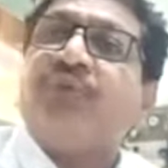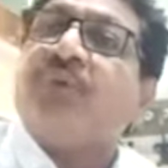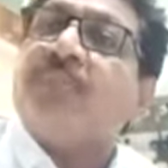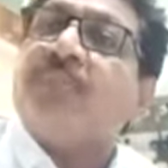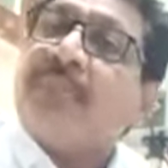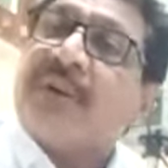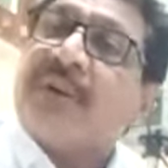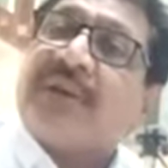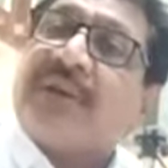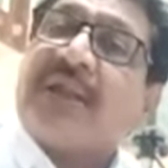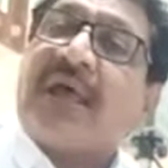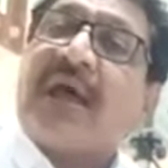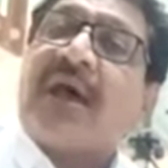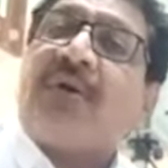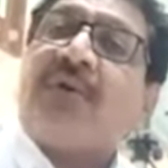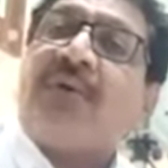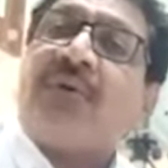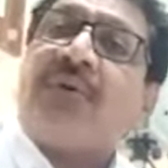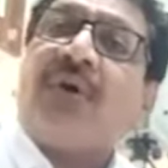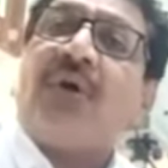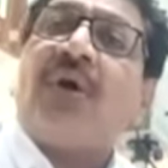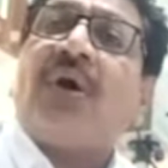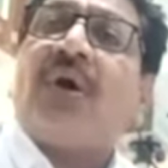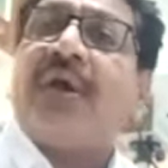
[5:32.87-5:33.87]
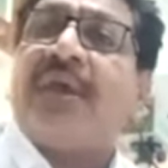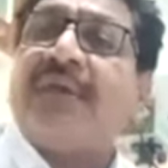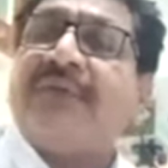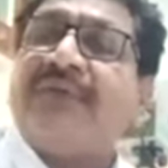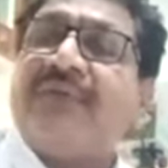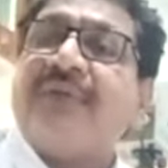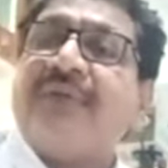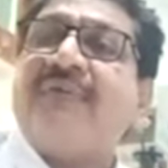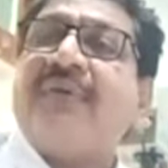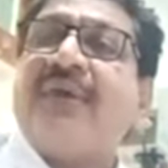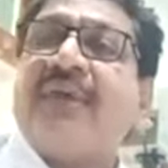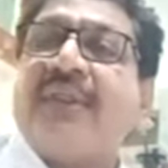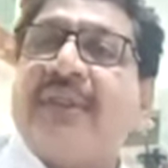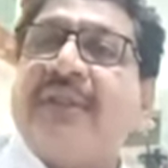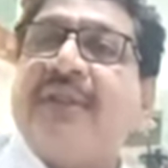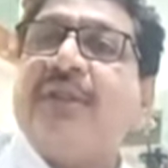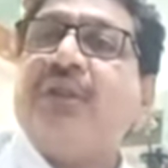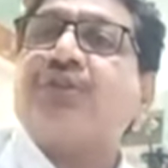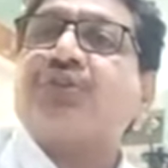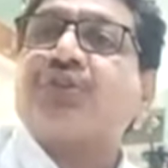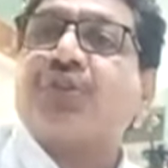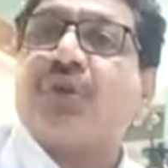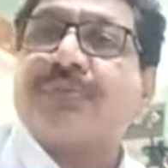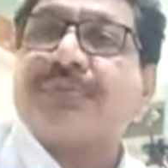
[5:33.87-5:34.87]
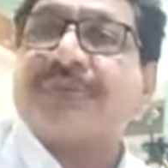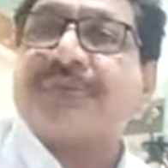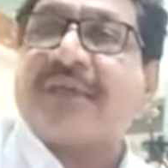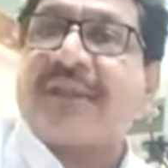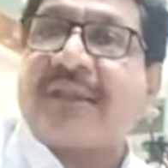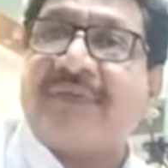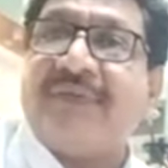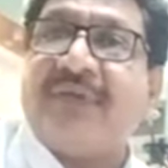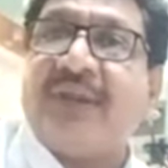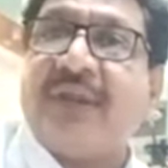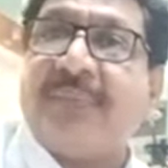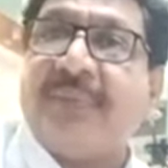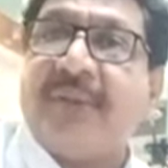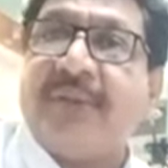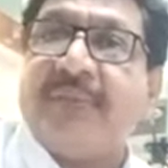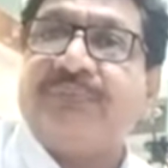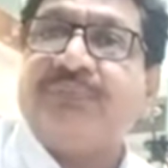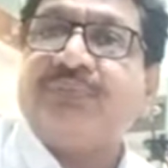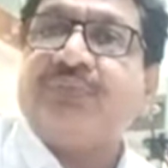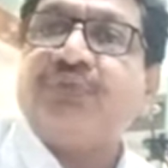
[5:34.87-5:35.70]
But now everywhere endoscopes are available.